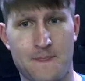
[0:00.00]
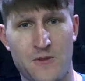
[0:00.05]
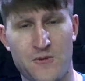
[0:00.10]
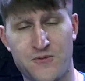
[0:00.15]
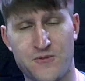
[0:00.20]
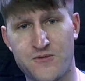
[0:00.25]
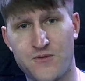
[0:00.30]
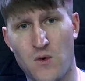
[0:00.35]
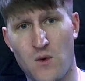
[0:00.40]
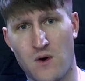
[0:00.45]

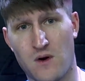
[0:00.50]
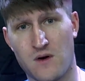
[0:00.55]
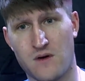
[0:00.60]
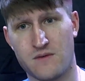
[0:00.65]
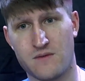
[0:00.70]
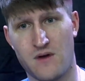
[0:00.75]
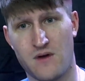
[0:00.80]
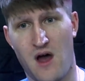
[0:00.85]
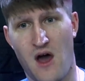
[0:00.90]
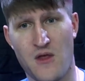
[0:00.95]

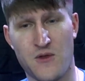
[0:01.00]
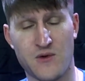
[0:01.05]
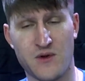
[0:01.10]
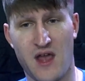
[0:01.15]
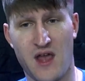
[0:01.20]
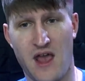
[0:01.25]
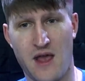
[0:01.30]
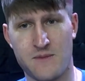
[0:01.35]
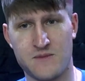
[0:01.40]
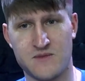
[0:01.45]
for other
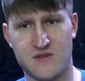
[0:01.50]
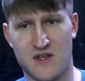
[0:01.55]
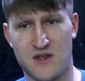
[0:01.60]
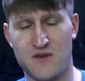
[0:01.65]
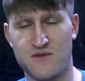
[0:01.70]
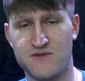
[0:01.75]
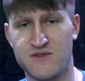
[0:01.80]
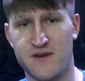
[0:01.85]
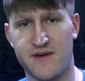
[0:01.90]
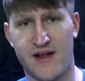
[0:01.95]
games that
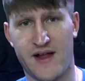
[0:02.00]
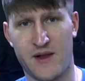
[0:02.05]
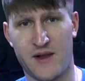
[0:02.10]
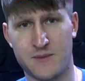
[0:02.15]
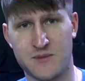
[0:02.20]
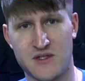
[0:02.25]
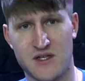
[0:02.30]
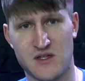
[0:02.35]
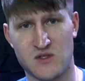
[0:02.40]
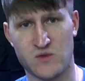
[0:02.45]
you've
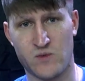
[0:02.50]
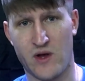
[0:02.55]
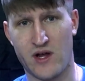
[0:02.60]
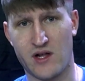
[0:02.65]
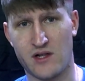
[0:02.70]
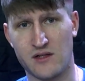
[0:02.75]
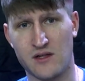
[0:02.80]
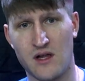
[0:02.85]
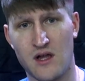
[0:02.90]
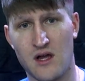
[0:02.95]
developed as
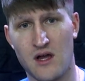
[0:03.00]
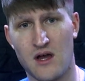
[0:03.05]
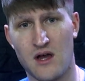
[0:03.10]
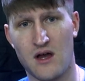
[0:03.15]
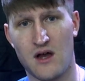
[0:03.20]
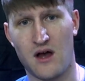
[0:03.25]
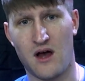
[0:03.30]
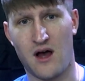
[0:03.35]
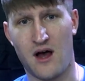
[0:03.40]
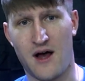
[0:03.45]
well,
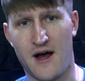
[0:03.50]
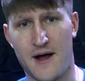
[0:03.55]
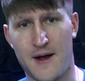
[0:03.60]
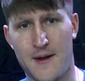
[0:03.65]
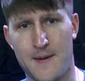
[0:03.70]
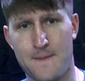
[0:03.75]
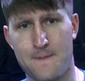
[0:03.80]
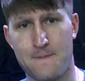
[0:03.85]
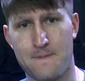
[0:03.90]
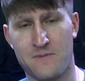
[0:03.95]

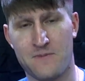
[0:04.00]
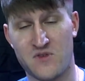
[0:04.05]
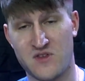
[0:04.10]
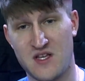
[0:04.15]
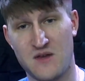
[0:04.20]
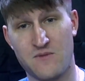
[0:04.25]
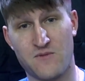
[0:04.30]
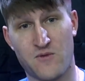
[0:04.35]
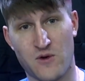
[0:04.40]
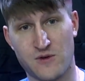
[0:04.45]

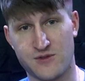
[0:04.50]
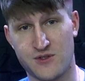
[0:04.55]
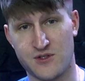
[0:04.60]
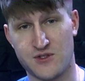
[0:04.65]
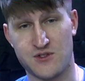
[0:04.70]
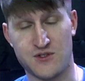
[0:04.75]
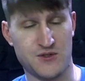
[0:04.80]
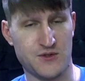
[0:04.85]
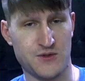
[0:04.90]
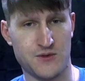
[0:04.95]
Team Fortress
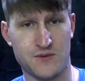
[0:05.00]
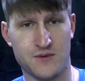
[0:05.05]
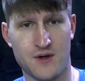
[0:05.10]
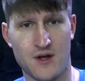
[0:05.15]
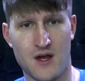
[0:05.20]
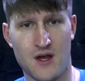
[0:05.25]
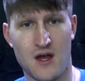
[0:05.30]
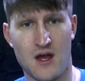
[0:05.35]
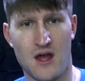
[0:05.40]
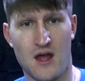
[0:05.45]
2.
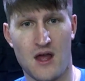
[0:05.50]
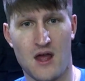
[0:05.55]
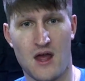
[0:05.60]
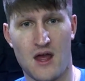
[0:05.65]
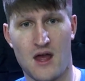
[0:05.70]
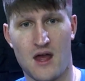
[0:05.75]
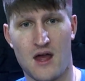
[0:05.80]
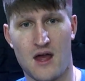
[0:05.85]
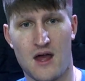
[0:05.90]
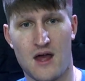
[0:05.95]

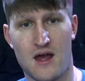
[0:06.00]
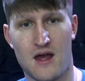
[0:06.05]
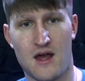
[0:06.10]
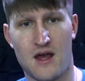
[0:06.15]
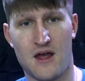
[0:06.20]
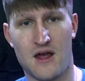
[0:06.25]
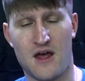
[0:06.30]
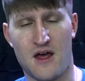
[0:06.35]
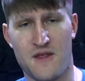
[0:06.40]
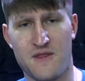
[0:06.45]

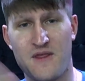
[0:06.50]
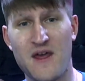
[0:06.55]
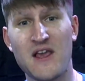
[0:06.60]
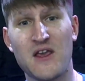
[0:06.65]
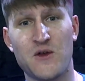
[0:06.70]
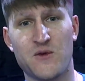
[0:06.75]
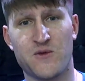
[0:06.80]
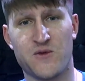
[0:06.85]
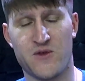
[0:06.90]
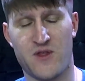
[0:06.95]

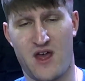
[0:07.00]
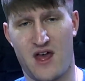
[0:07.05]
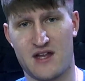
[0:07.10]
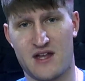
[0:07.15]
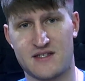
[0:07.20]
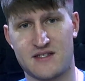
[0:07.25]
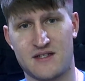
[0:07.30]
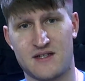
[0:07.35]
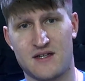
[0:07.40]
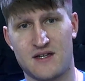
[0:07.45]
Thank you for
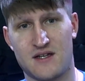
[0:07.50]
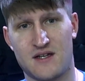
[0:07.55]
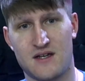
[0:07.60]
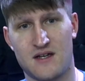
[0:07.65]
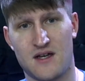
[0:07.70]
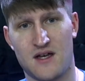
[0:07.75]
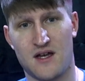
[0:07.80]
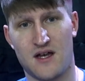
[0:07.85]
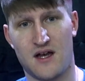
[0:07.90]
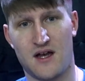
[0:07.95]
that.
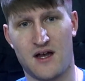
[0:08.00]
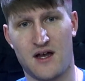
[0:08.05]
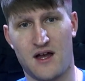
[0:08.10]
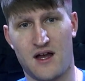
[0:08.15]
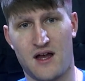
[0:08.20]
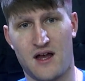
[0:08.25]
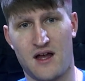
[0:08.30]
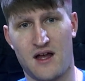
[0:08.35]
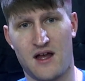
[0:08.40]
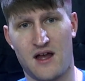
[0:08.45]

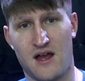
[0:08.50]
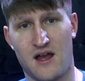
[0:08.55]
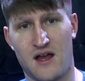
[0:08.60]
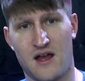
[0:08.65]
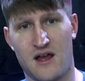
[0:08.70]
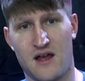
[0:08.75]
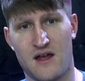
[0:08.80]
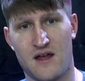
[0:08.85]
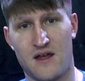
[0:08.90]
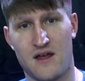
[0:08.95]
I
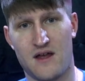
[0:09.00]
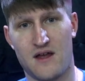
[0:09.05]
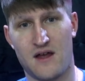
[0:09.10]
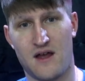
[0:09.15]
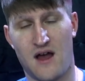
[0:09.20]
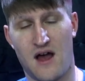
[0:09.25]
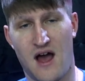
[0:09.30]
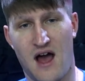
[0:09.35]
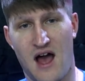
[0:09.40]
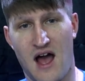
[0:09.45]

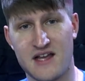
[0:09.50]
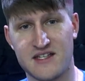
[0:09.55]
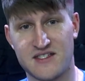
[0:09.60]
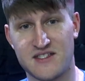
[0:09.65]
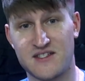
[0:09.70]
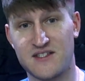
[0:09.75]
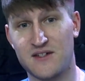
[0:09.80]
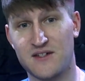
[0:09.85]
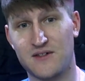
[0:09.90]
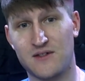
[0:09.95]

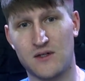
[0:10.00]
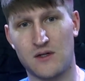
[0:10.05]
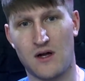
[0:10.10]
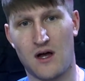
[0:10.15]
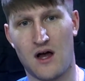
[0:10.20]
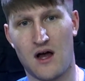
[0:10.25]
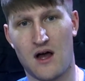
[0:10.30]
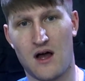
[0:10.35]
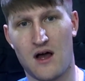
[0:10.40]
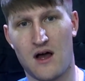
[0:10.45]
still
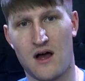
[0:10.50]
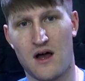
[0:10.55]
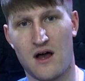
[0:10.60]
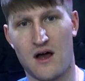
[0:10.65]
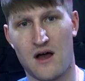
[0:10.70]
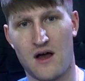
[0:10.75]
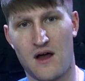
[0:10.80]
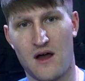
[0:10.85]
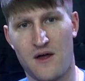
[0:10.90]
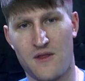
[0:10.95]

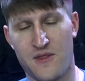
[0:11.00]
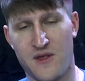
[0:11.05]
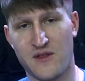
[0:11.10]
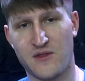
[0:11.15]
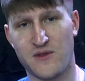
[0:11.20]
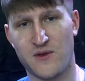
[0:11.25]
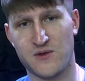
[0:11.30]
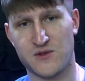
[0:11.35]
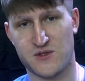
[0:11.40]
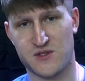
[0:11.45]
think
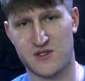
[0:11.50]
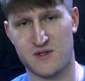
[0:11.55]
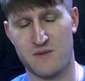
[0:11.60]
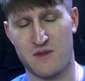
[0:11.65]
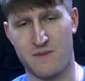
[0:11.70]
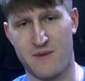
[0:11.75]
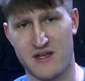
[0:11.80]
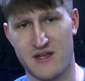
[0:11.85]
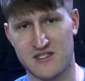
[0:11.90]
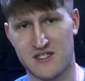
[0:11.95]
those are some of
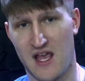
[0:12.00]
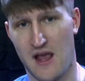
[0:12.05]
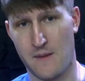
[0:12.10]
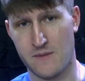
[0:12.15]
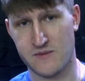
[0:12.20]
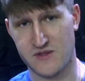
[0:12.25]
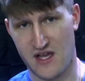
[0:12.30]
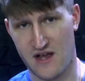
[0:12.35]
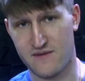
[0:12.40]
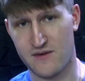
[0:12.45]
the best
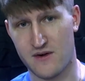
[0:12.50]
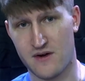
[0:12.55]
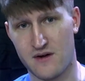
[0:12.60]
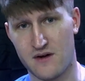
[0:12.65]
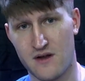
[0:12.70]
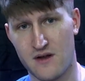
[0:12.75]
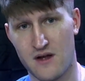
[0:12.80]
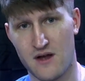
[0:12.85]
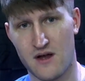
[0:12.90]
games ever,